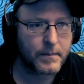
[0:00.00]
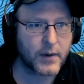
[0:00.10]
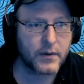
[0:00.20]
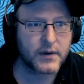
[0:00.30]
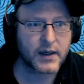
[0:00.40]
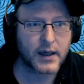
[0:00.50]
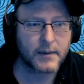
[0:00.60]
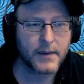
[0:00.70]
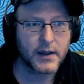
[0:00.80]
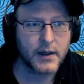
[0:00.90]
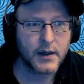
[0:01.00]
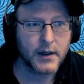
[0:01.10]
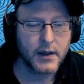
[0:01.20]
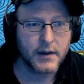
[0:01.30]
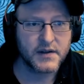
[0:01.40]
Okay.
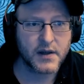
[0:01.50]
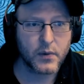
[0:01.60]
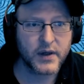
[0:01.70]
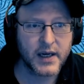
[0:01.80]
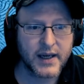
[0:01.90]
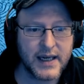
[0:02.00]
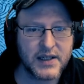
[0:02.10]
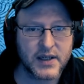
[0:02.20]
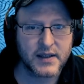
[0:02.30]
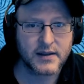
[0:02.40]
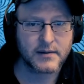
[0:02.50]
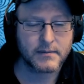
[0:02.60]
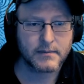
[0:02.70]
So we're going to Aegis...